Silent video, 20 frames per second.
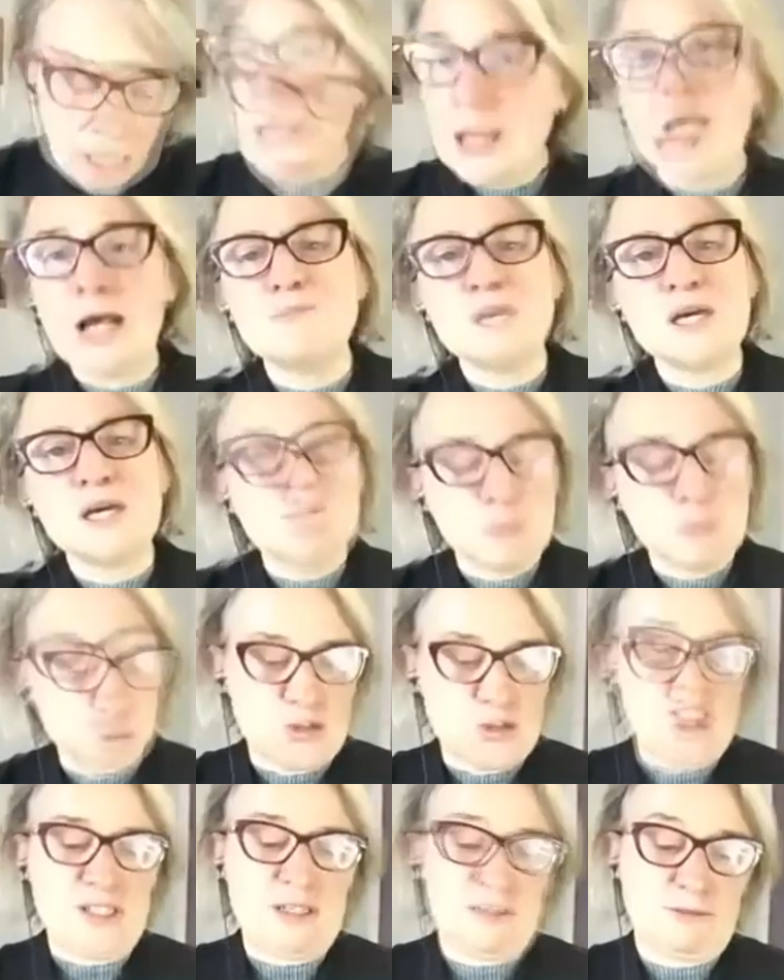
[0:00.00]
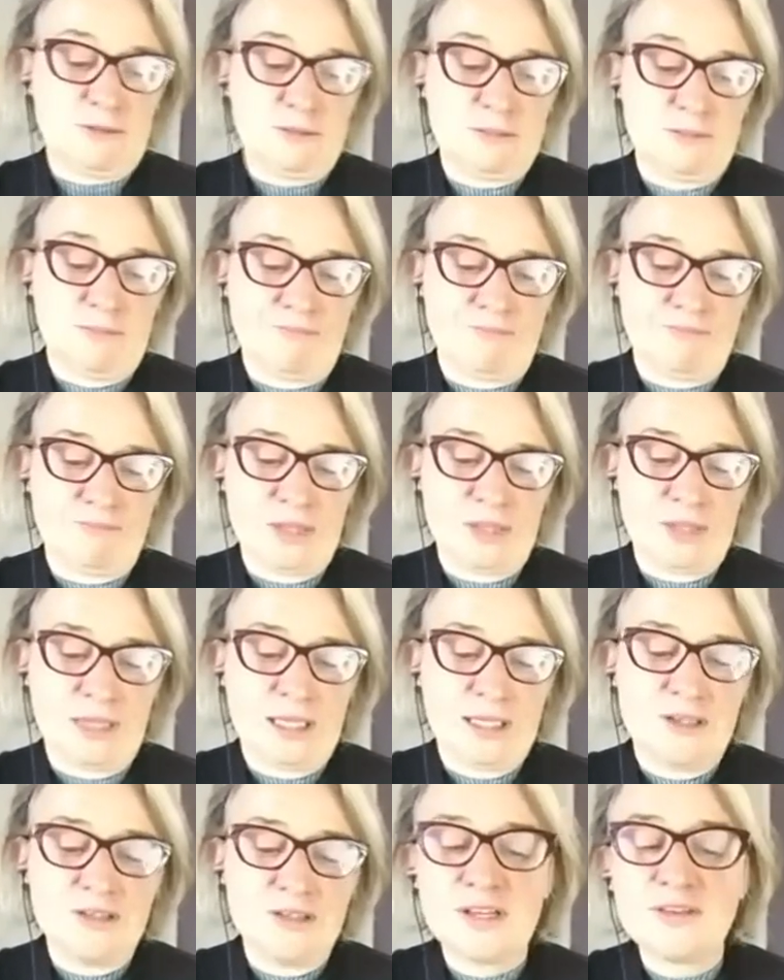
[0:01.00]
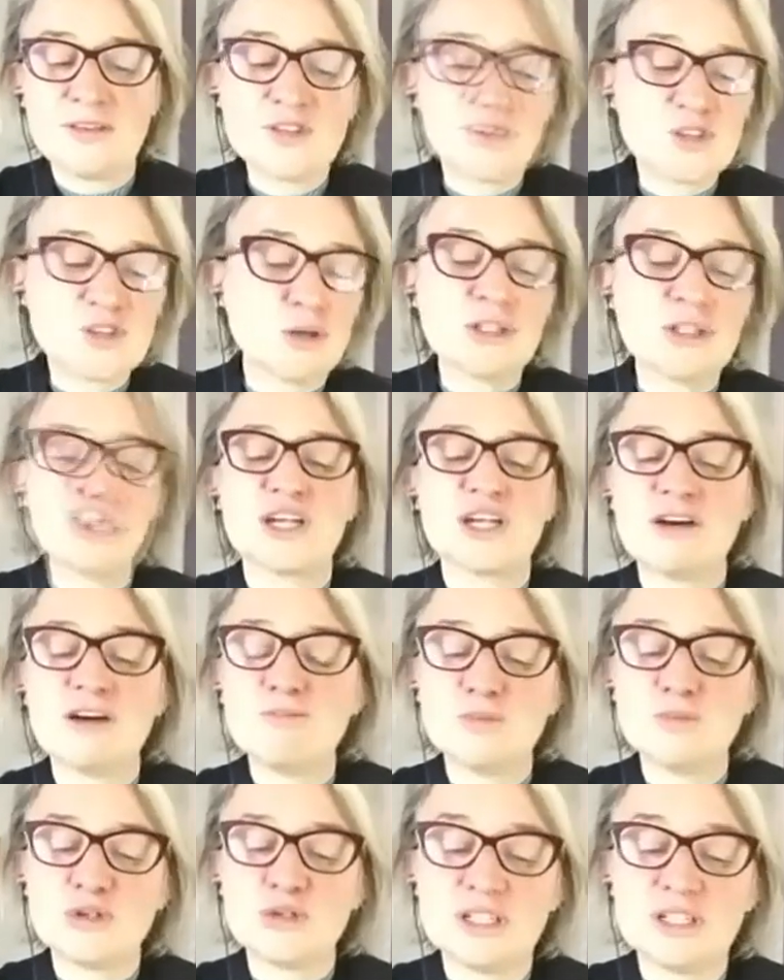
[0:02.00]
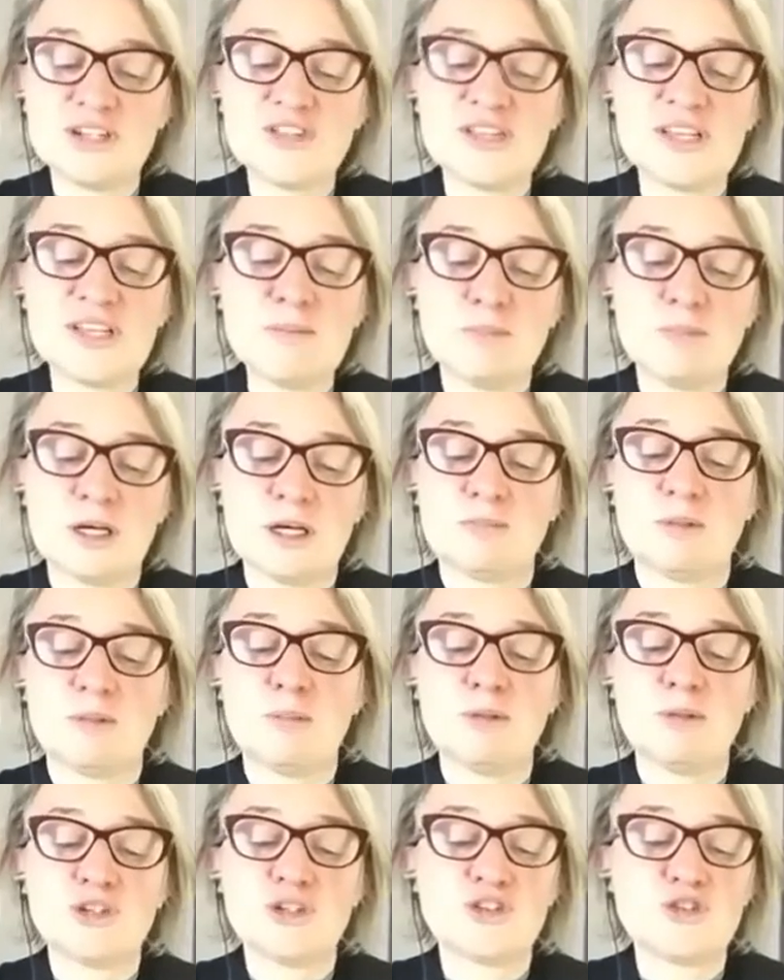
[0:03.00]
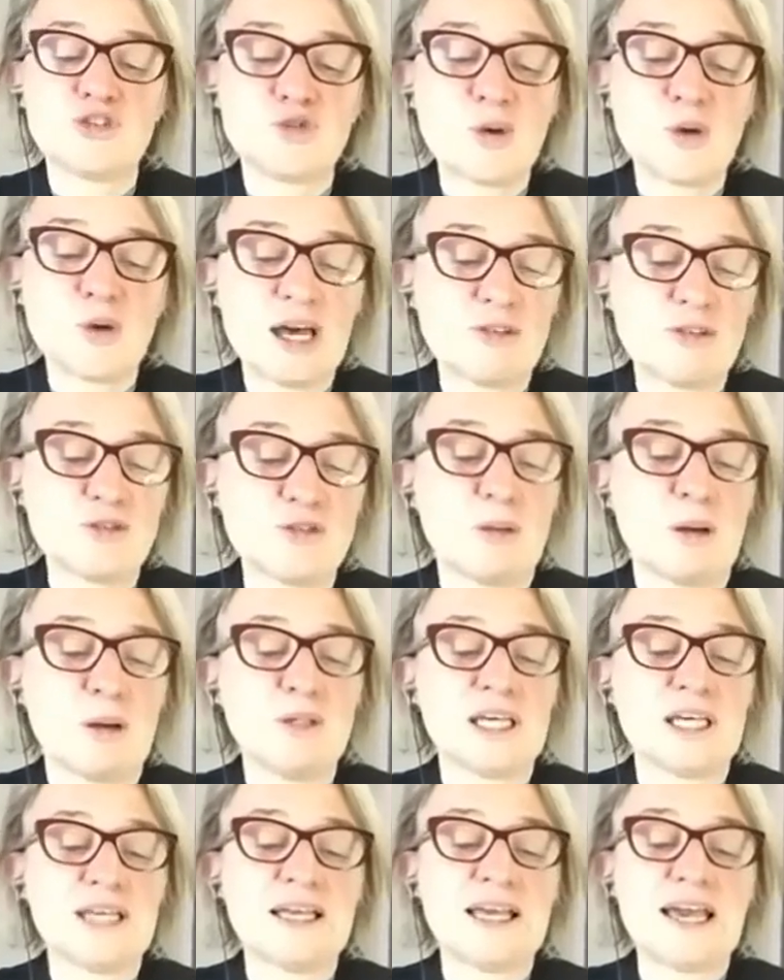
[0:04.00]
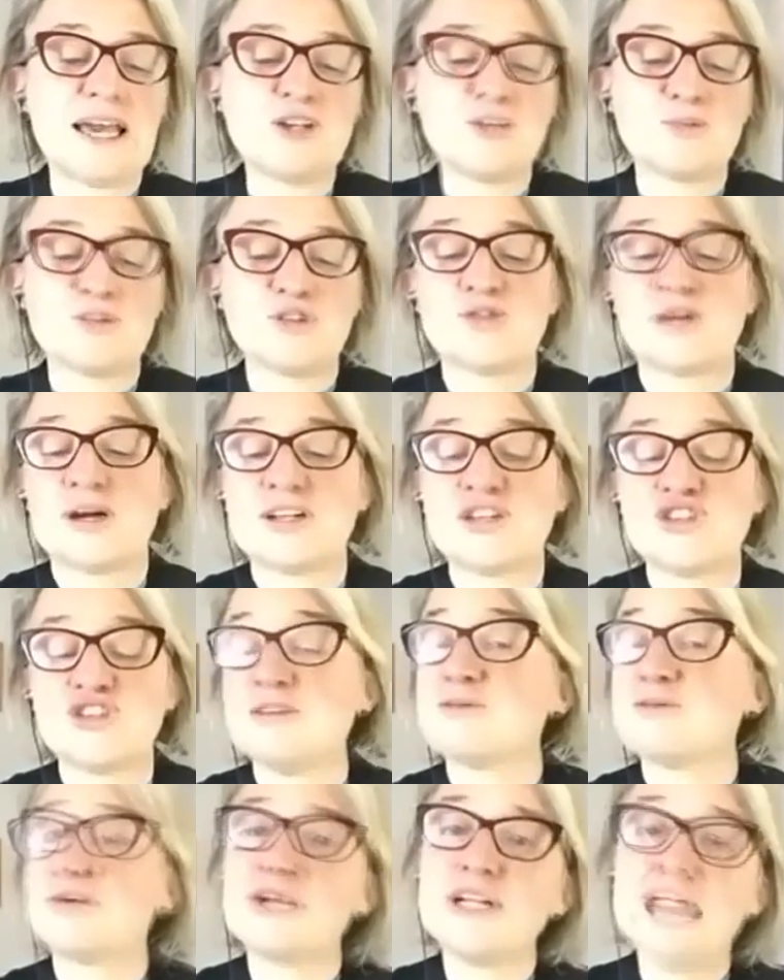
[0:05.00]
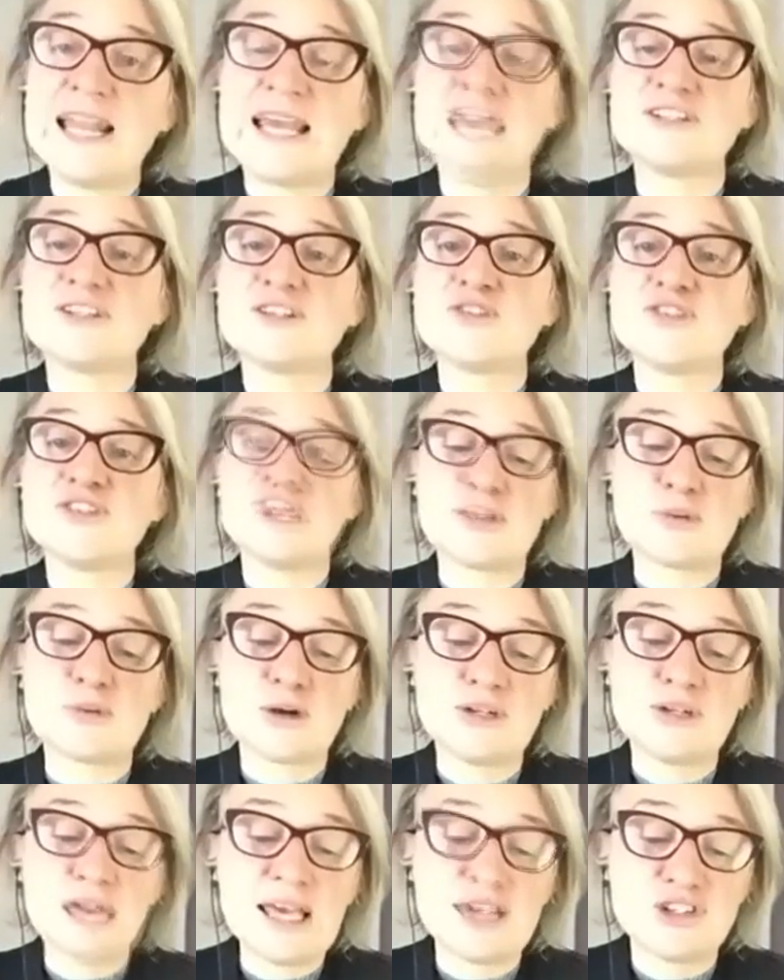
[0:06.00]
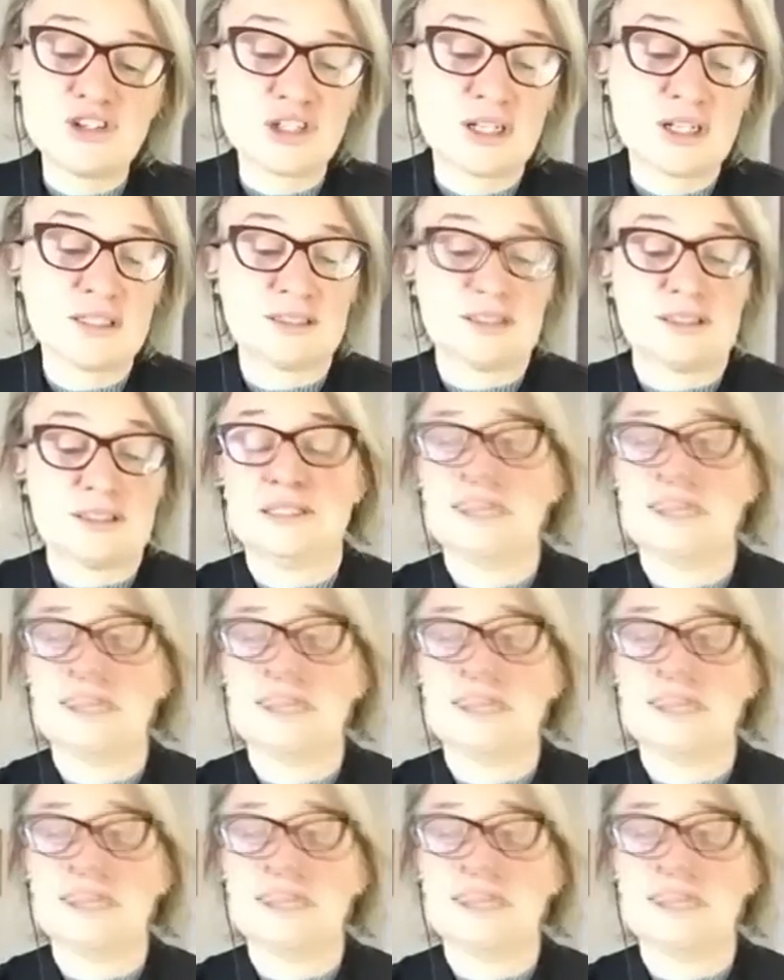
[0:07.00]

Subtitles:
But I'm being positive. So the Scottish Government in December published a draft public engagement strategy for a net zero nation,